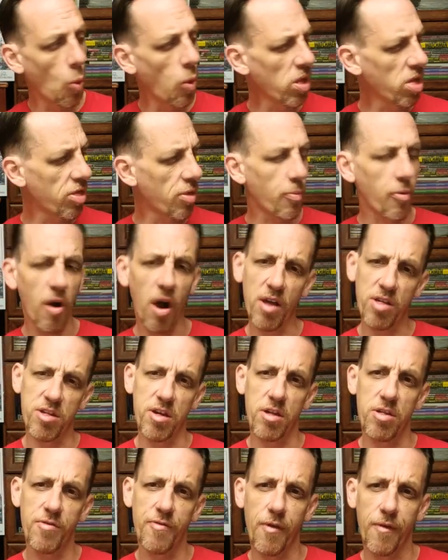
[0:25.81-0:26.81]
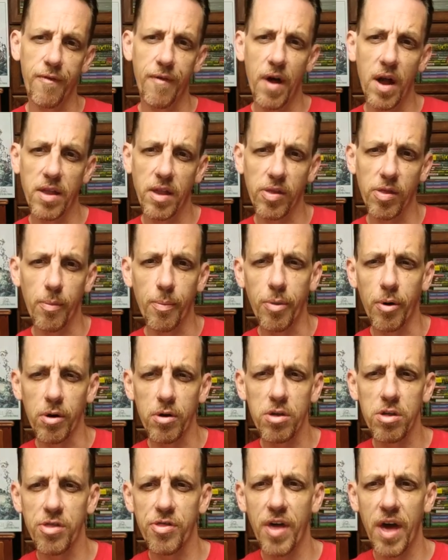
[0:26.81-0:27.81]
what's the process for finding the
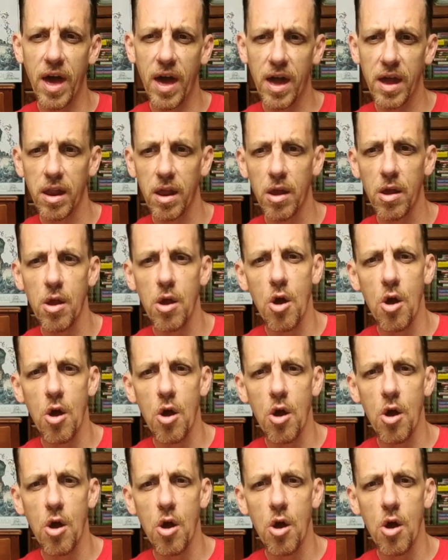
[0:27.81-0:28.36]
books that